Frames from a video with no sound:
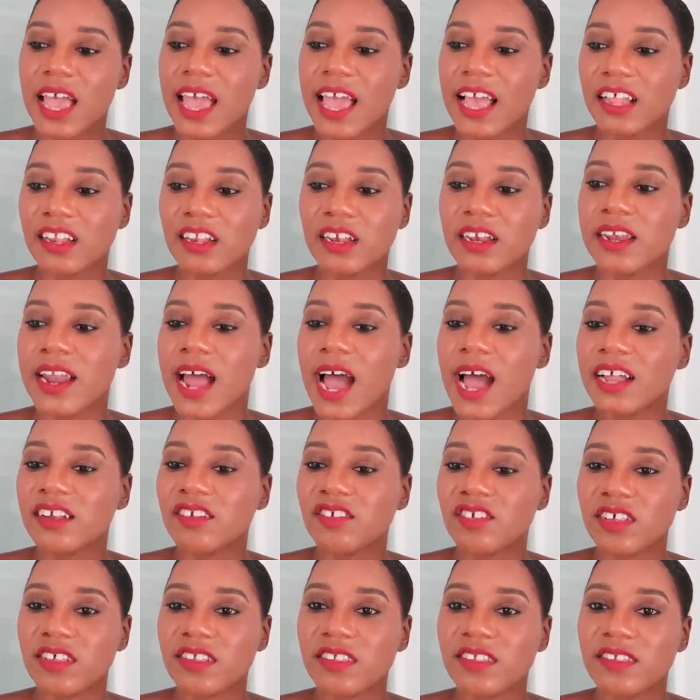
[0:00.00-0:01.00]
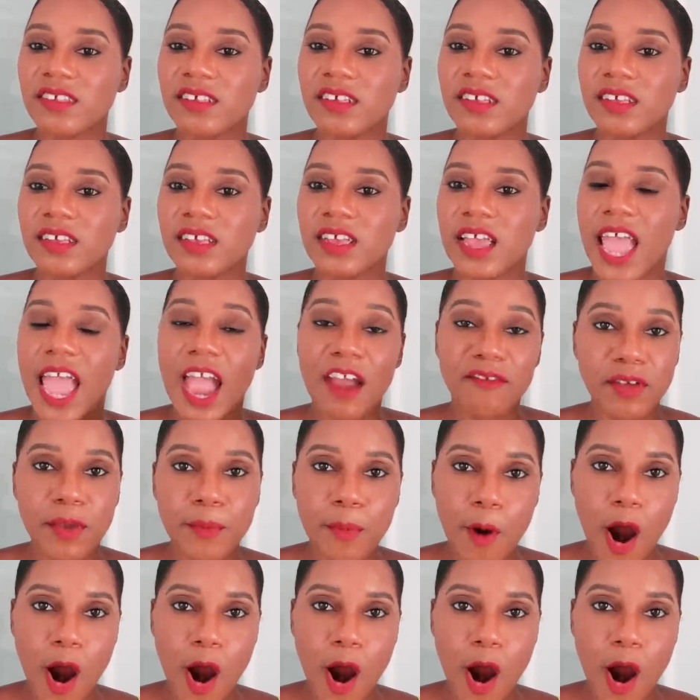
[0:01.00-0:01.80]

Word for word: and not just every